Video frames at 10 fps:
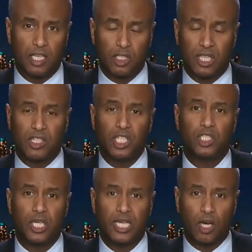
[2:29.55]
is
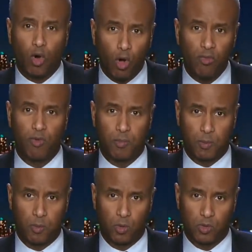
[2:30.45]
essentially a call for
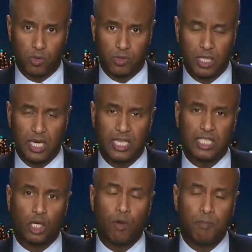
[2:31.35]
proposals.
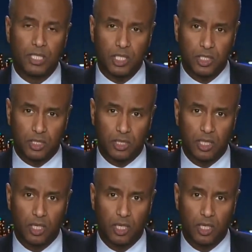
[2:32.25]
It's a competition.